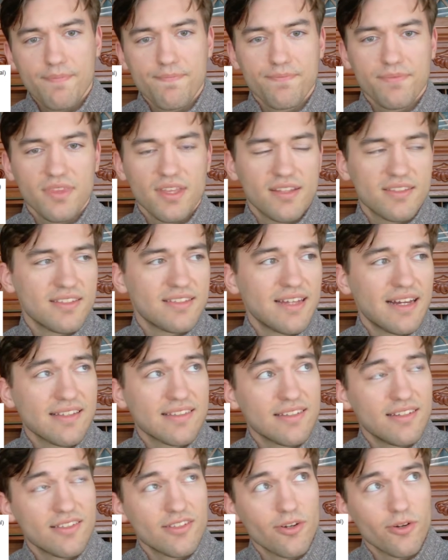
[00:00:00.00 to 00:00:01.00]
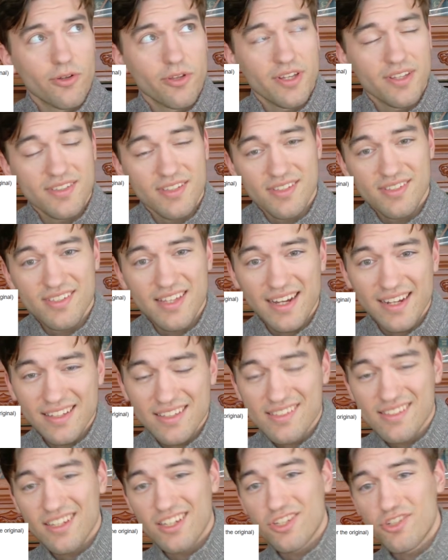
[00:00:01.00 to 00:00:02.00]
That's attested as early as the 2nd
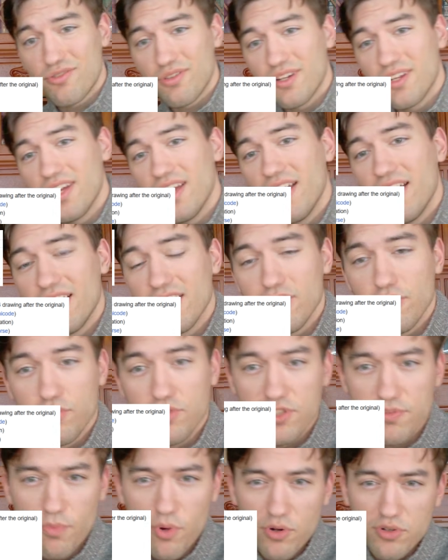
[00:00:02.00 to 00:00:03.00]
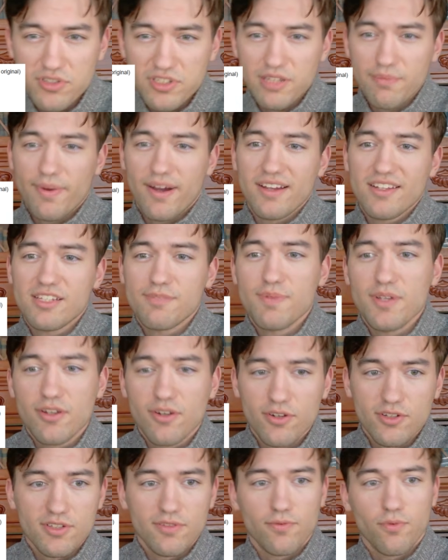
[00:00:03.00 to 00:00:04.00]
century, used mostly by
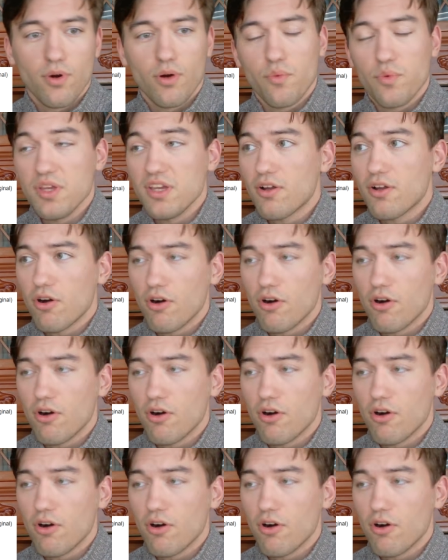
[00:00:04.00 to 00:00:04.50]
speakers of what we call